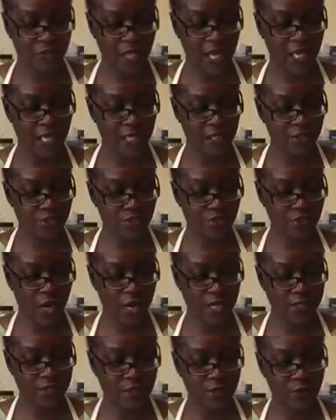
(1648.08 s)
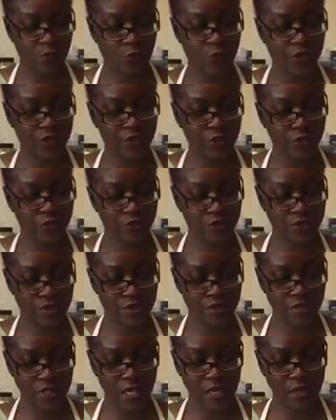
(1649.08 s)
They tried, with
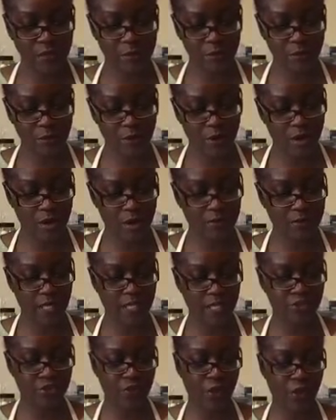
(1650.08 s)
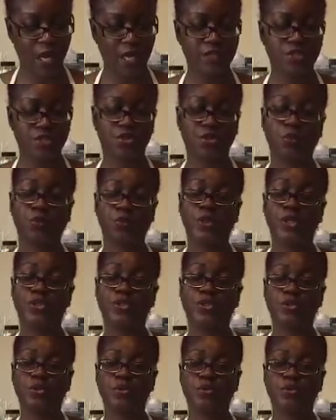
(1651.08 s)
sustainable palm, they tried to
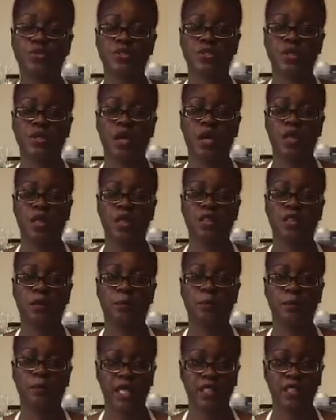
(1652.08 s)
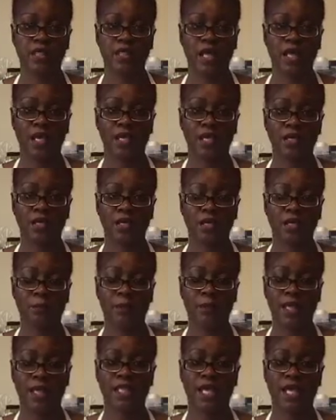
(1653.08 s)
reduce the
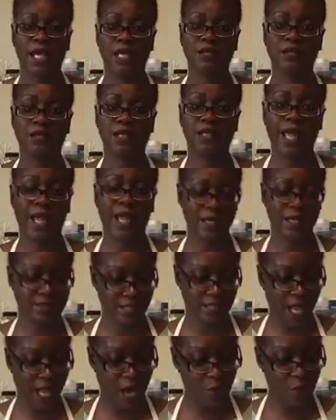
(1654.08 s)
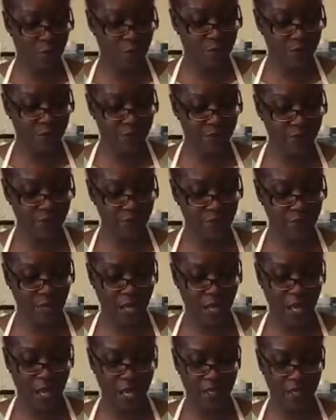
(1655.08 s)
methane gas output
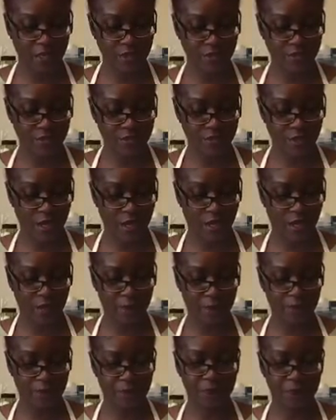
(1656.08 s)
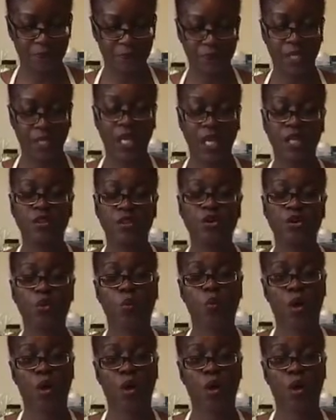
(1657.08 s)
that is in the